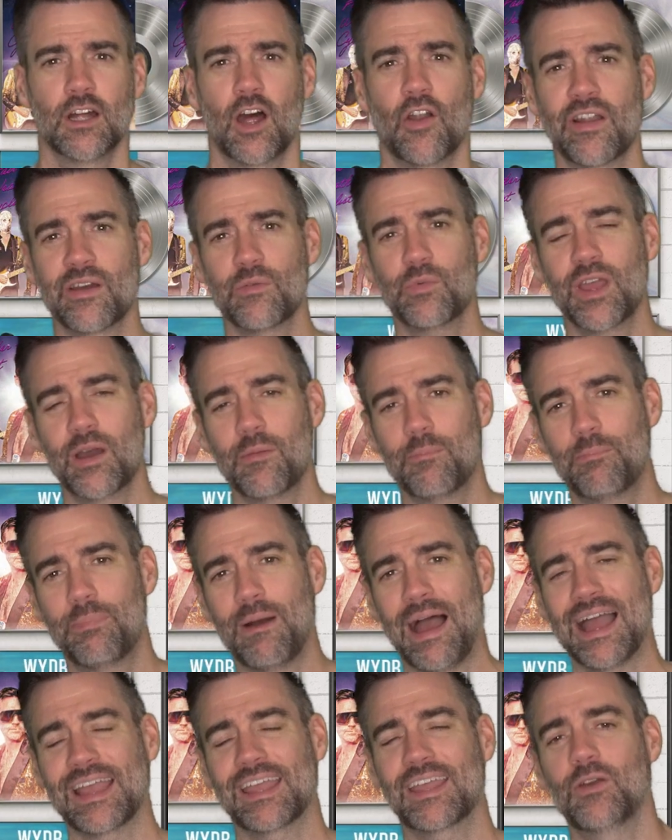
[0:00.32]
All right, we are
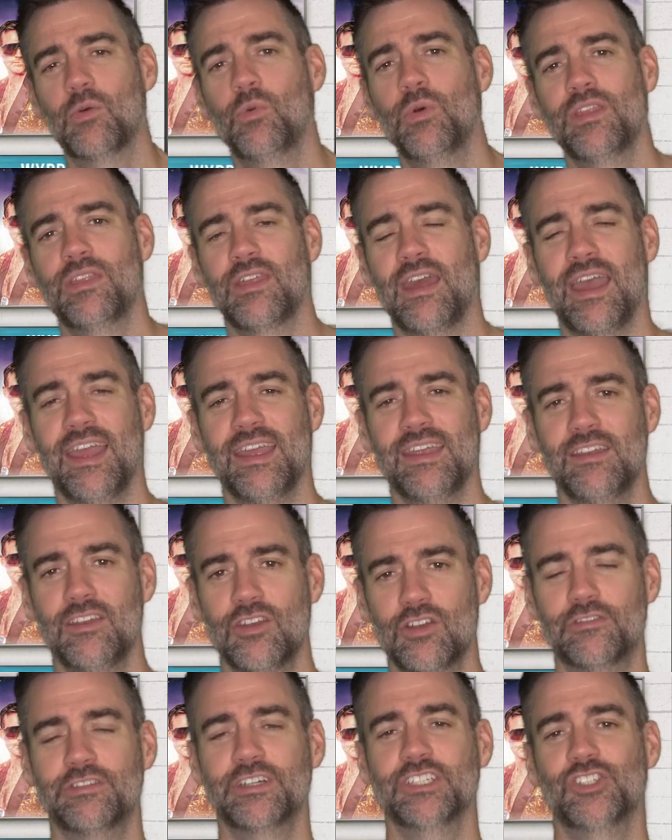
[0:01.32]
back with
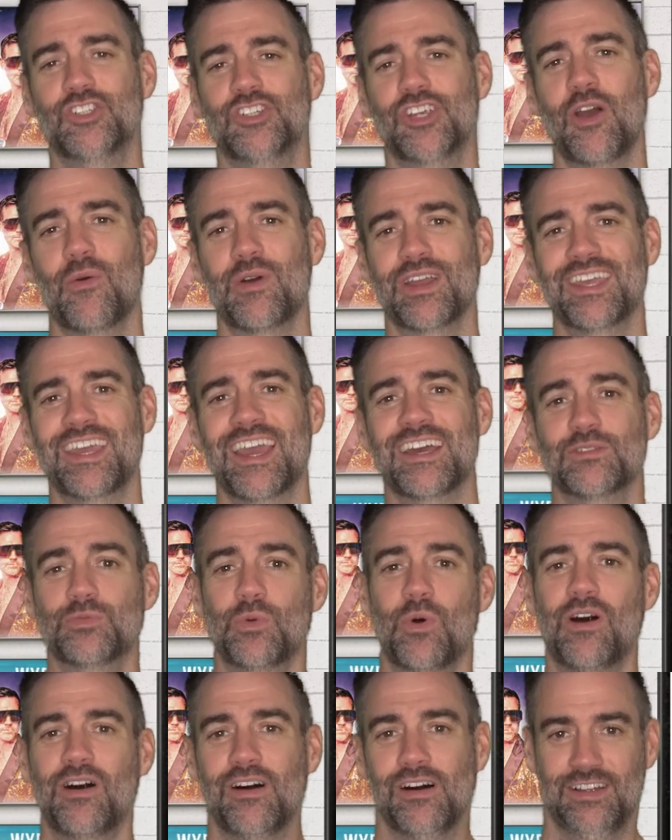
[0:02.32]
another show, and guess
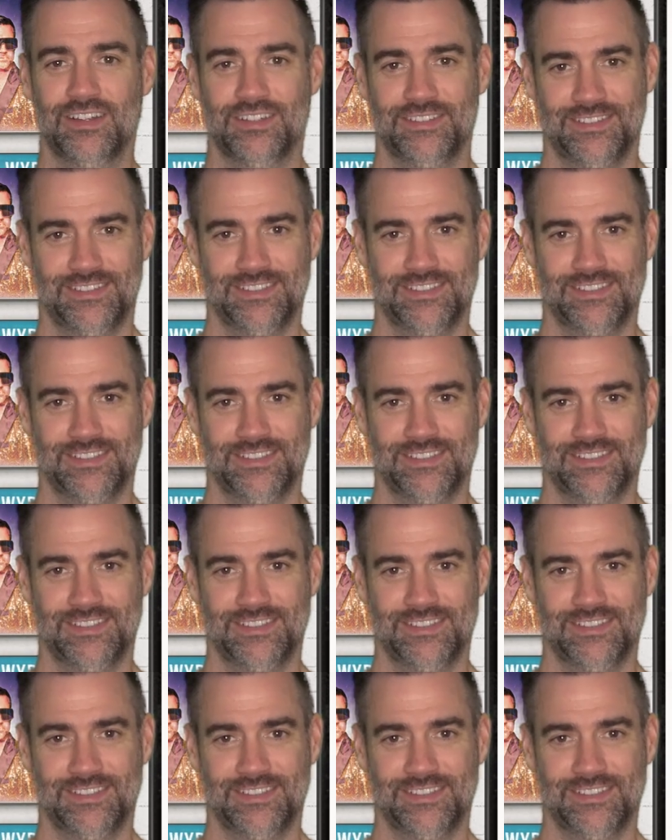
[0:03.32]
what?